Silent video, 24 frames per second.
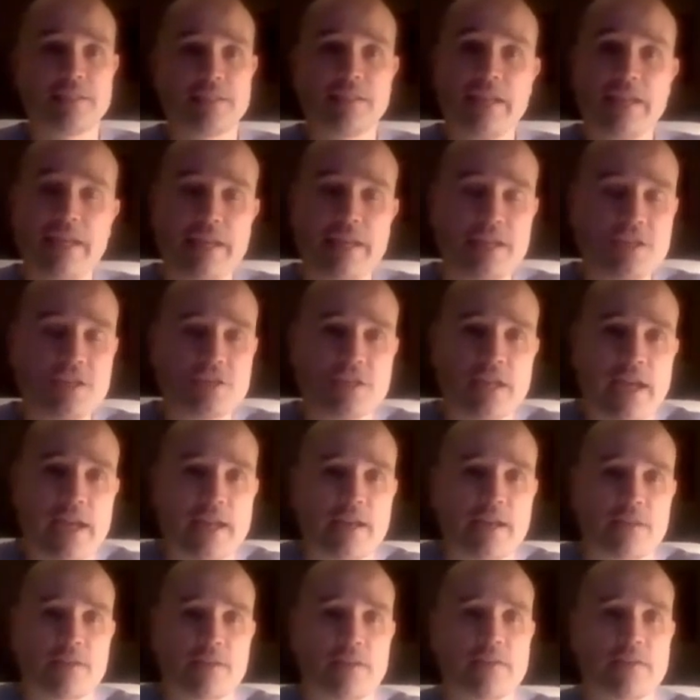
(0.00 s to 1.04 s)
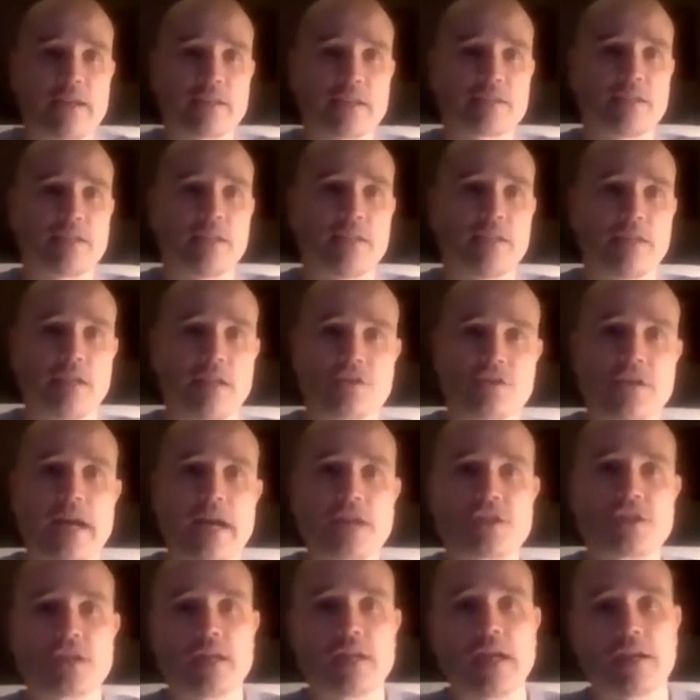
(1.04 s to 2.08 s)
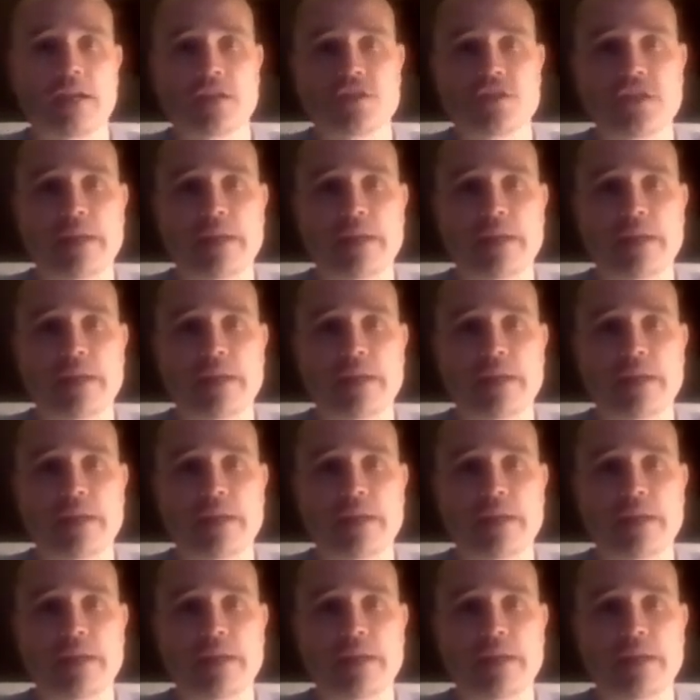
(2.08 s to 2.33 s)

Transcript: It is, yeah, and I think that's the, the attraction now of the